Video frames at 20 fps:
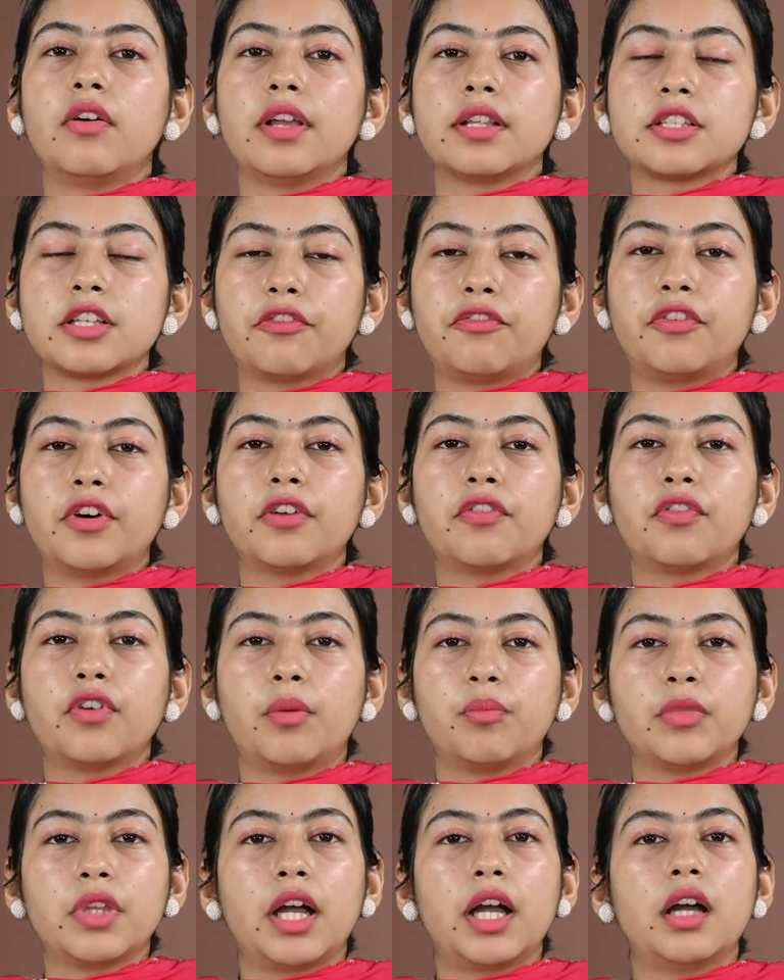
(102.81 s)
suffer
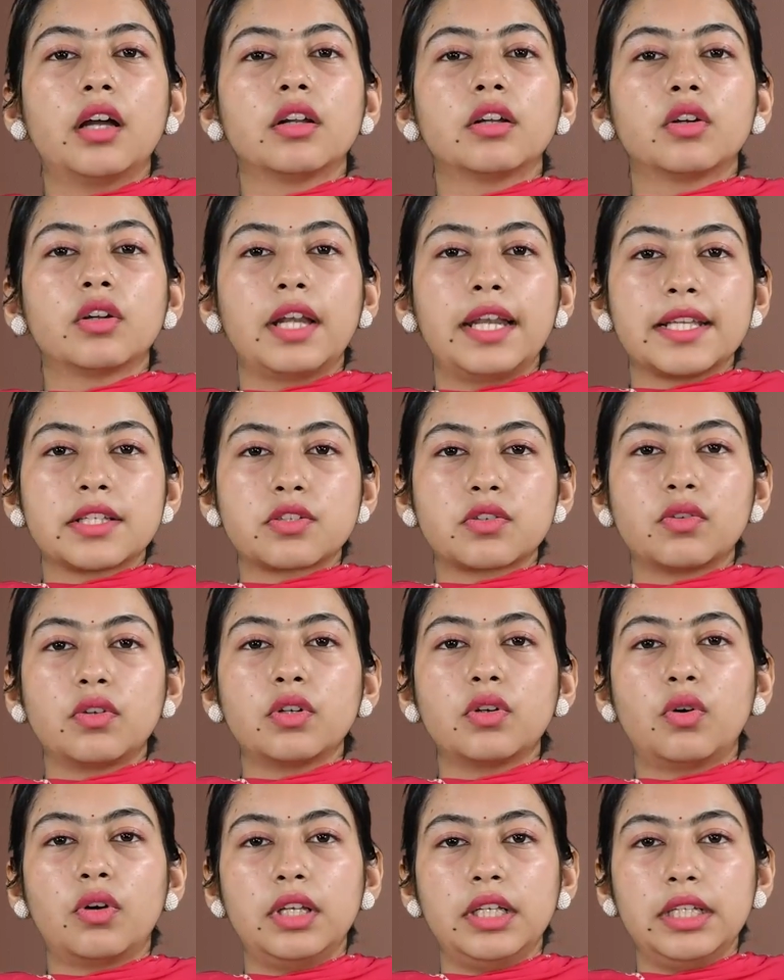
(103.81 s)
from the
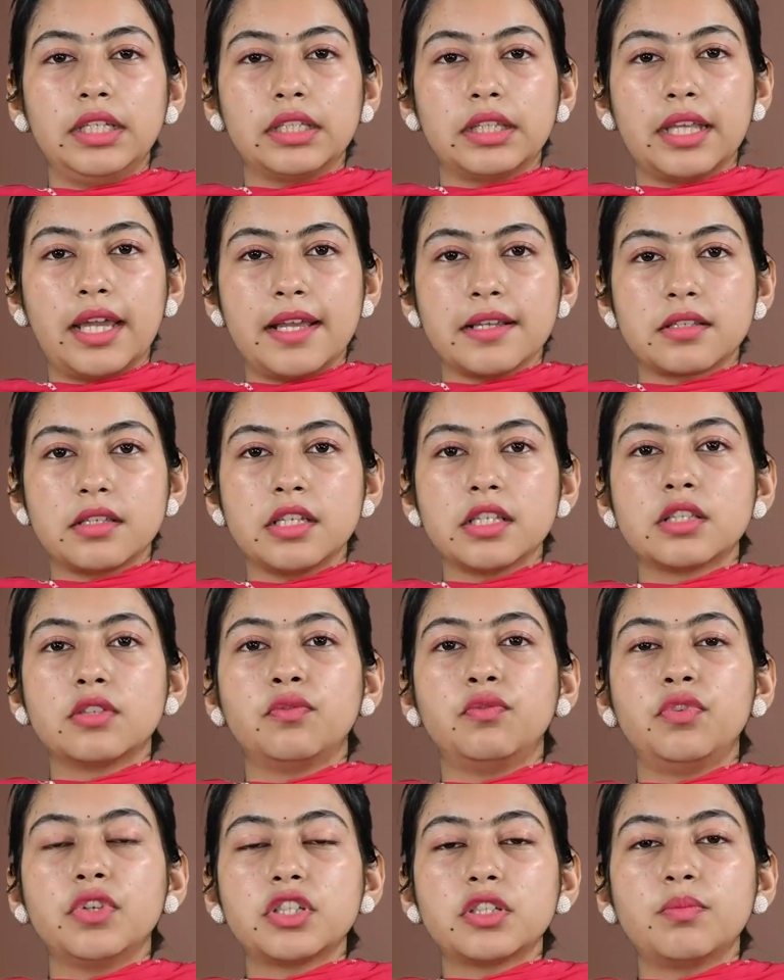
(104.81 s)
cholesterol cholelithiasis,
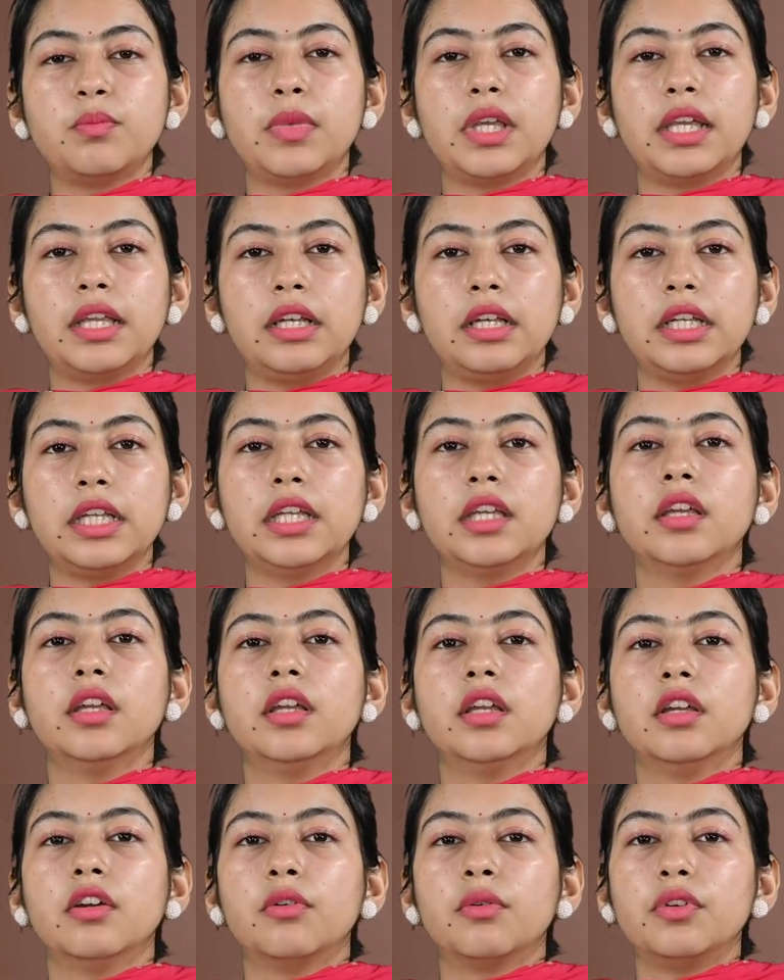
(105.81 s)
which mainly
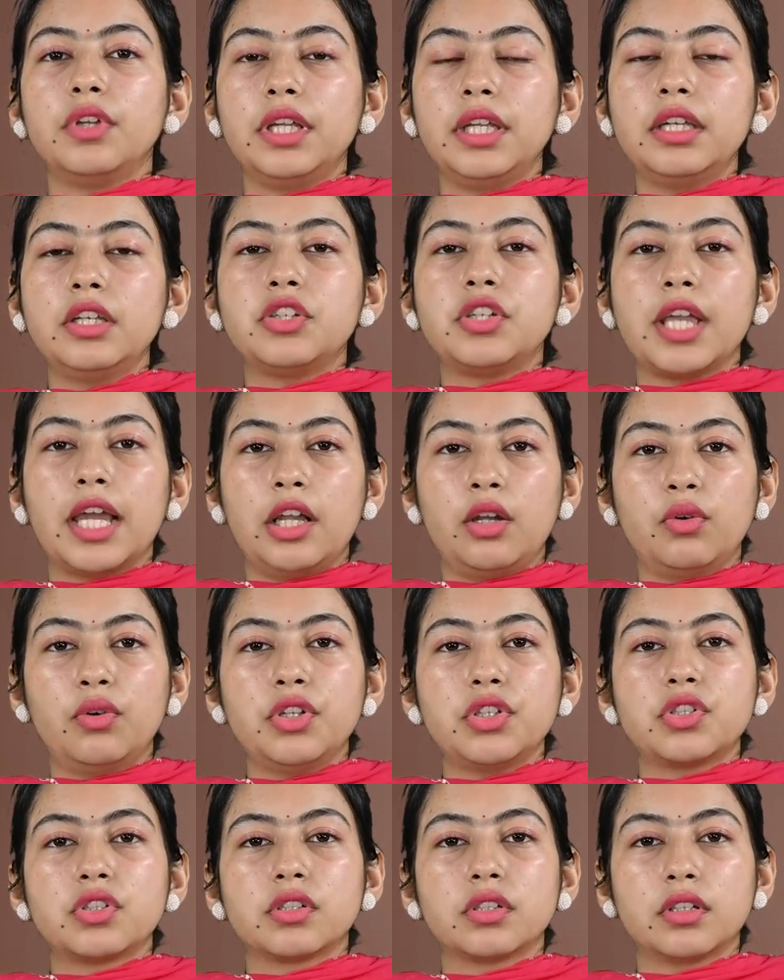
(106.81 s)
in
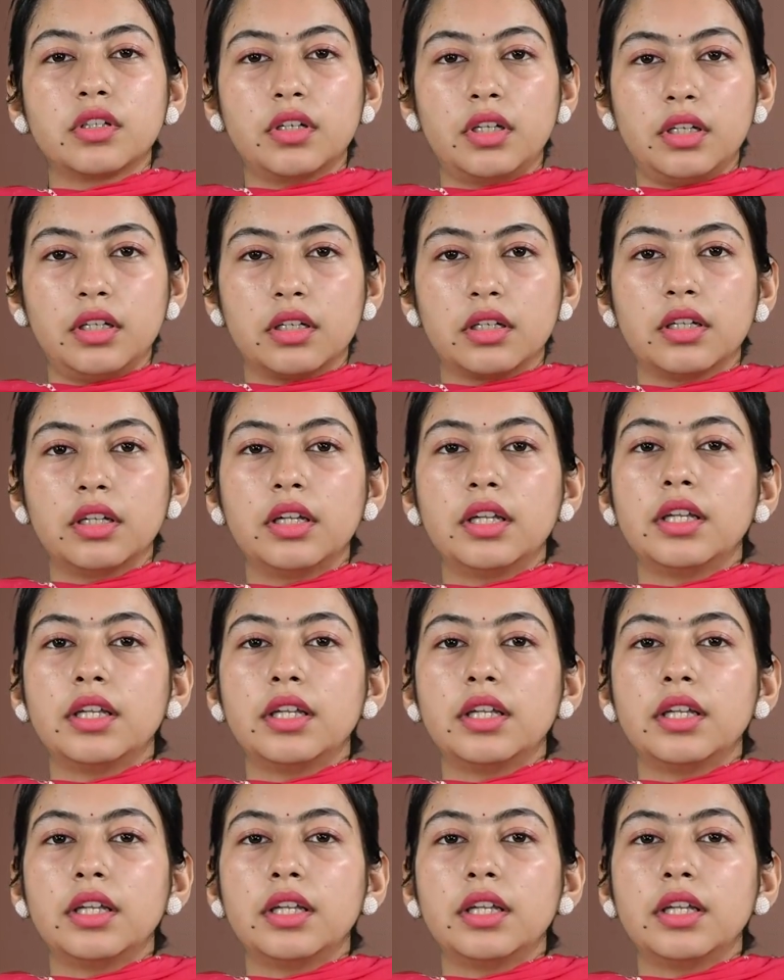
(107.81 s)
yellowish color.